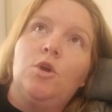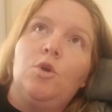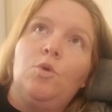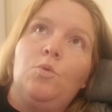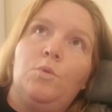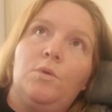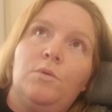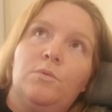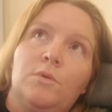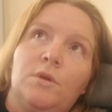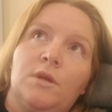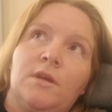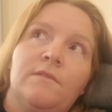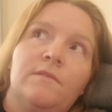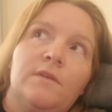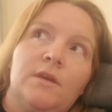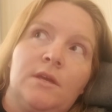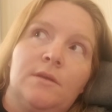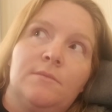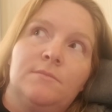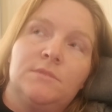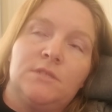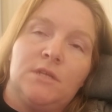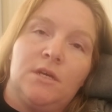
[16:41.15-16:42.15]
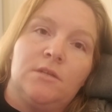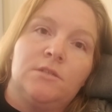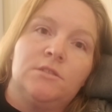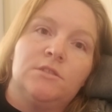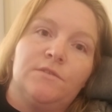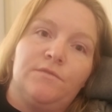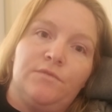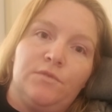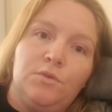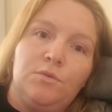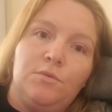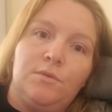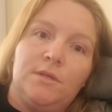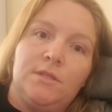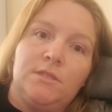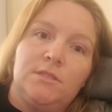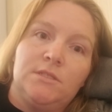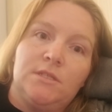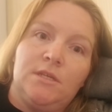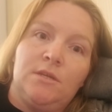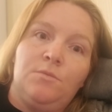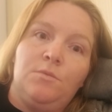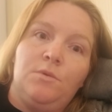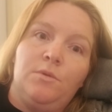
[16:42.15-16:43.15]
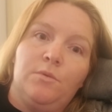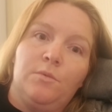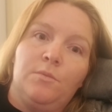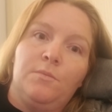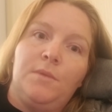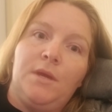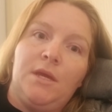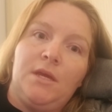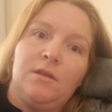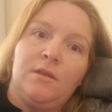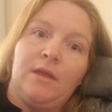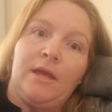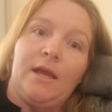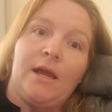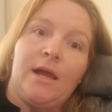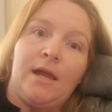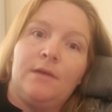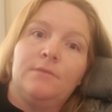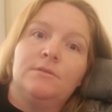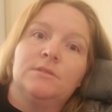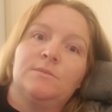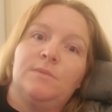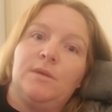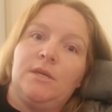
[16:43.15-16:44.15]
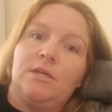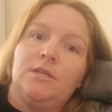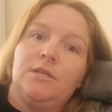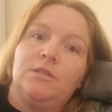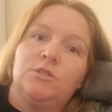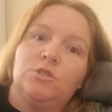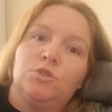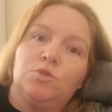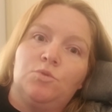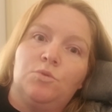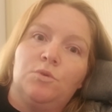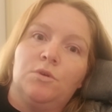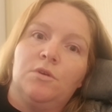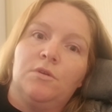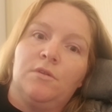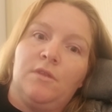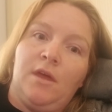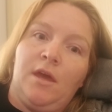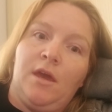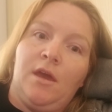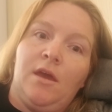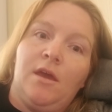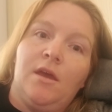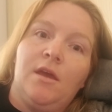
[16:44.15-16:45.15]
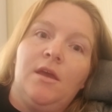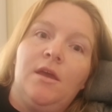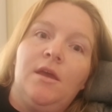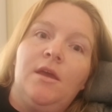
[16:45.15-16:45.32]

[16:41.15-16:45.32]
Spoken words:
we were giving him tons of fluids, and we were I was making sure that,